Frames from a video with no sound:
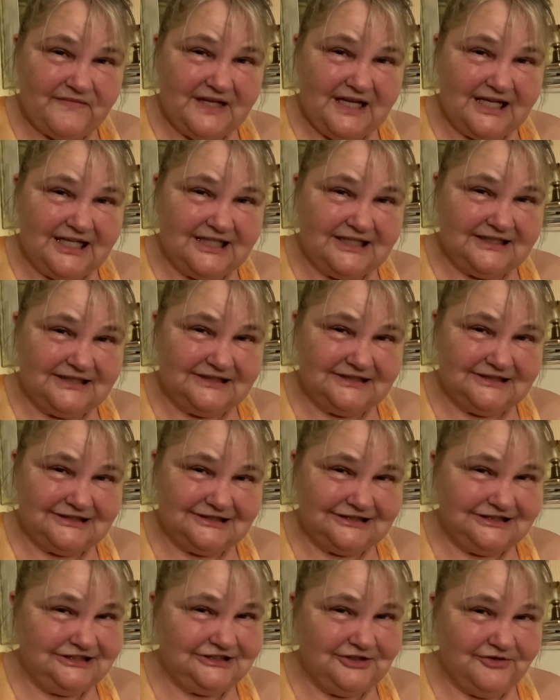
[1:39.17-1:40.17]

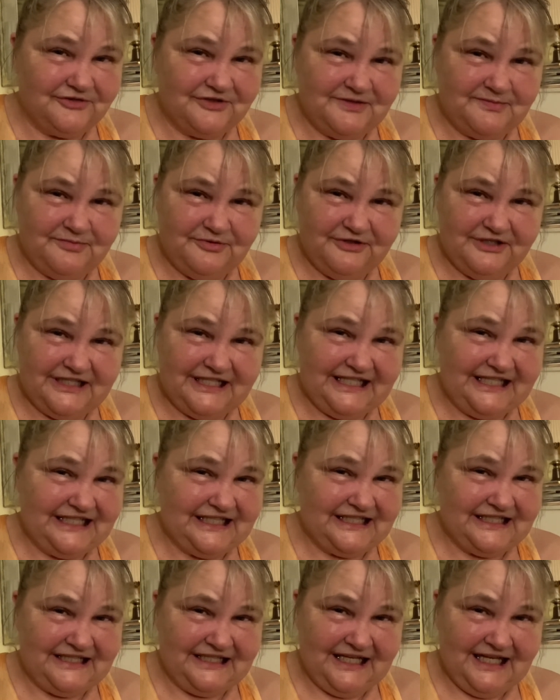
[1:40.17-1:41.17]
You could put
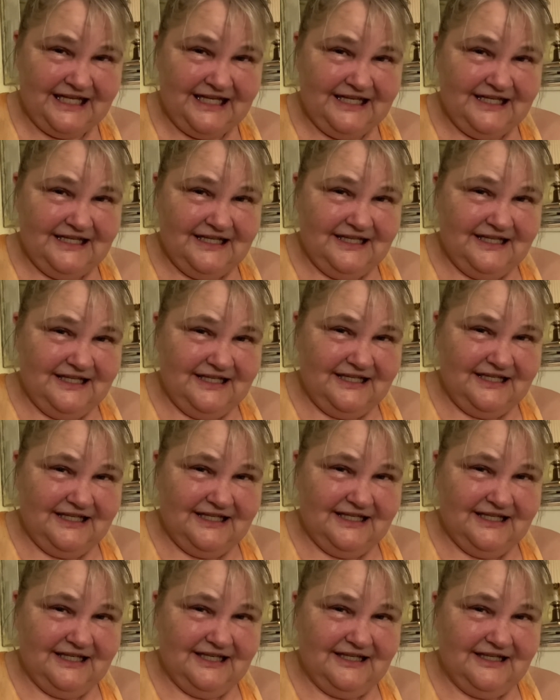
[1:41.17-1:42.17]
in
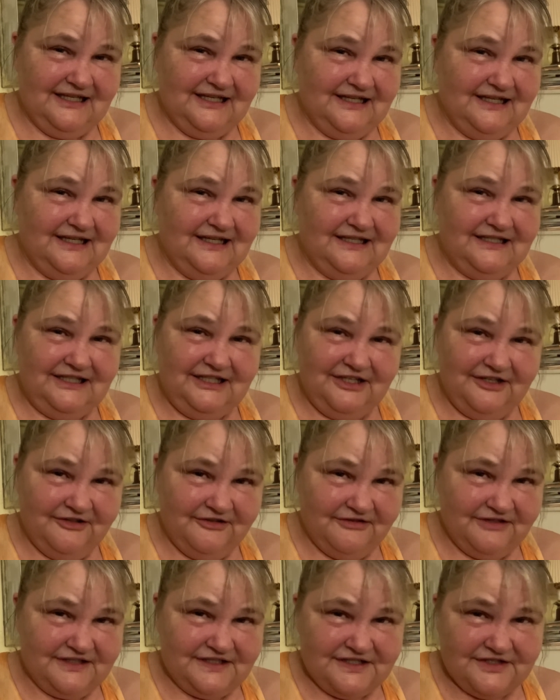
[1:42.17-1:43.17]
year
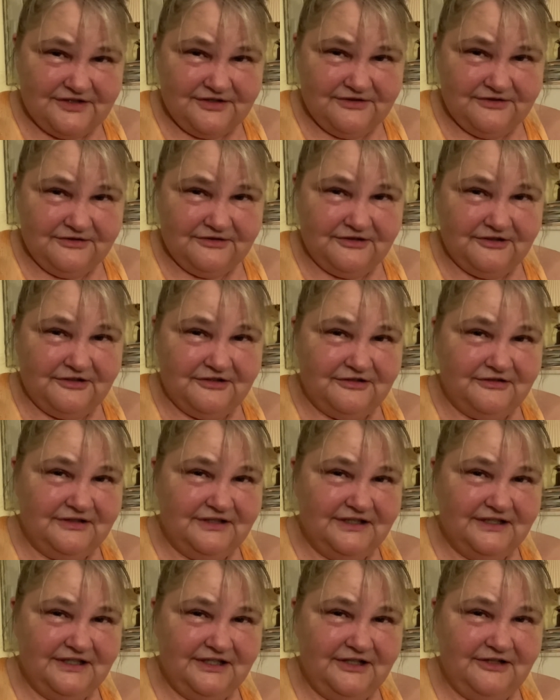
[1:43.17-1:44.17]
in school,
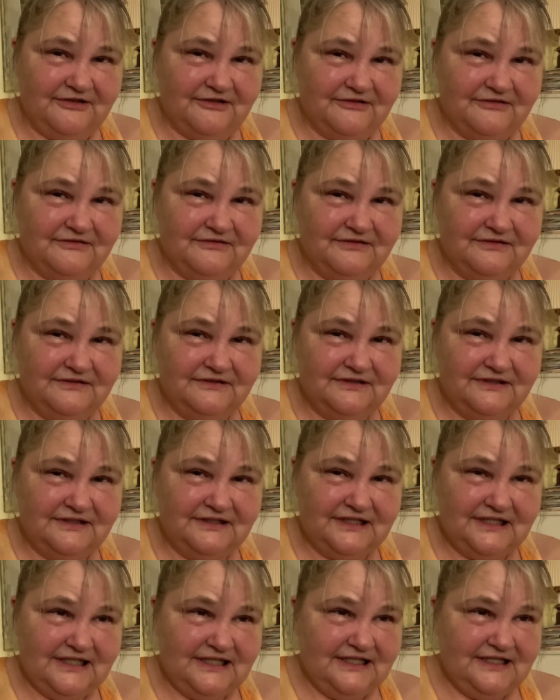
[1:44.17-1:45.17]

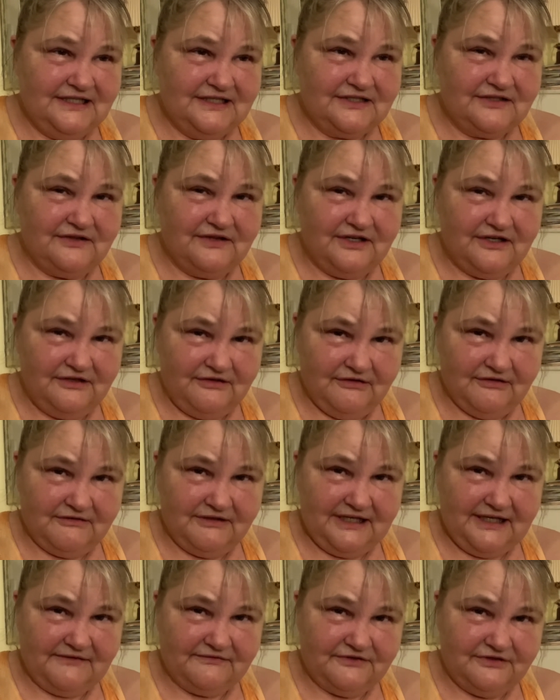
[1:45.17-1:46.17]
so there you already
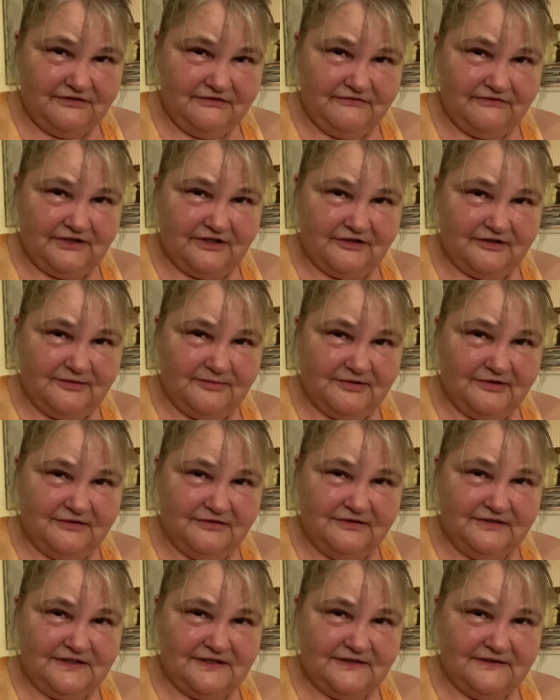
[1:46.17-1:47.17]
have 2
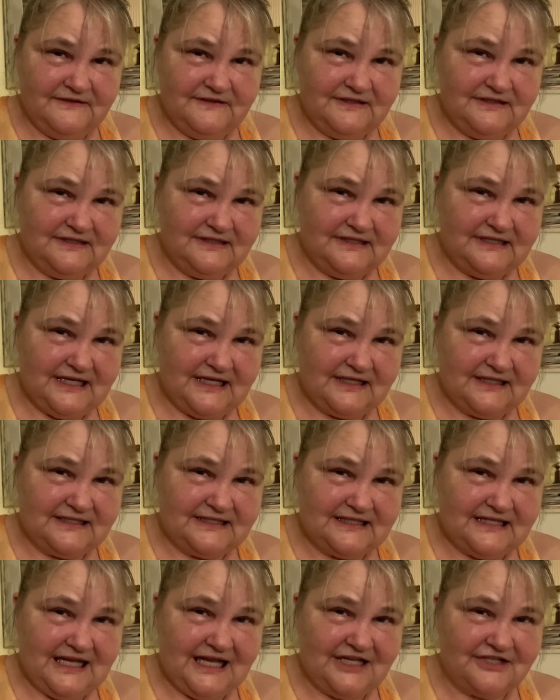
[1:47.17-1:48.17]
variables,
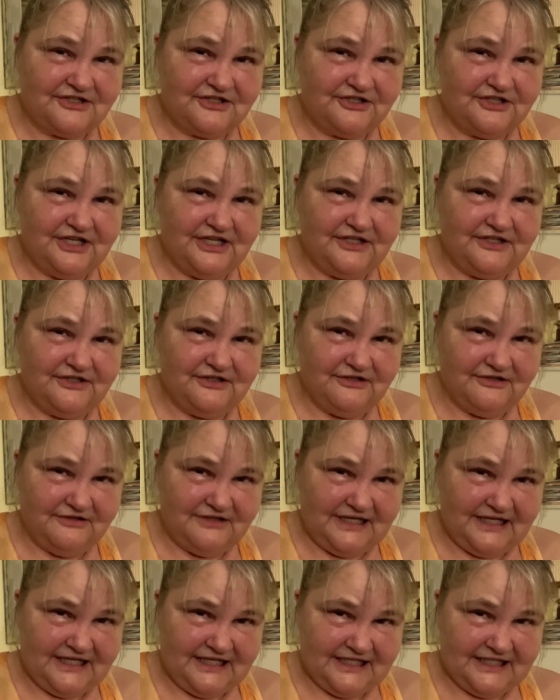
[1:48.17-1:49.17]
sex/gender
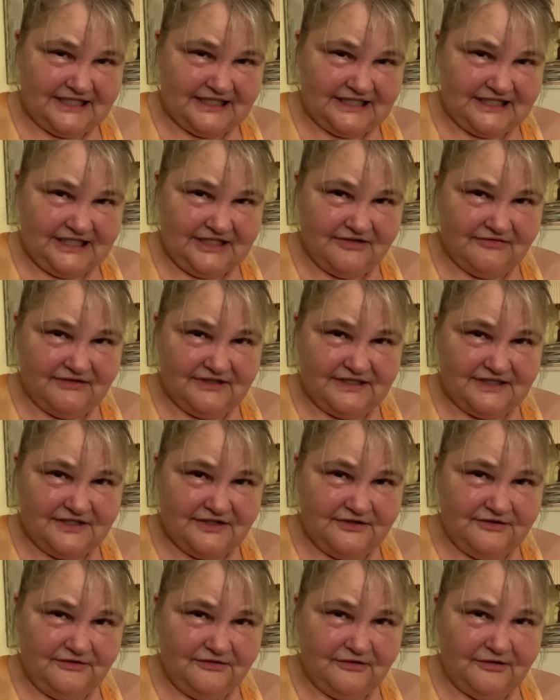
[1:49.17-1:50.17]
and year in
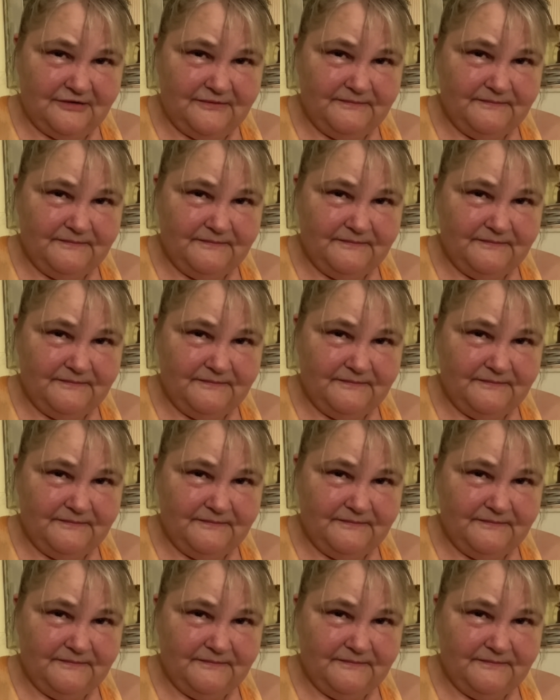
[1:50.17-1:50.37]
school,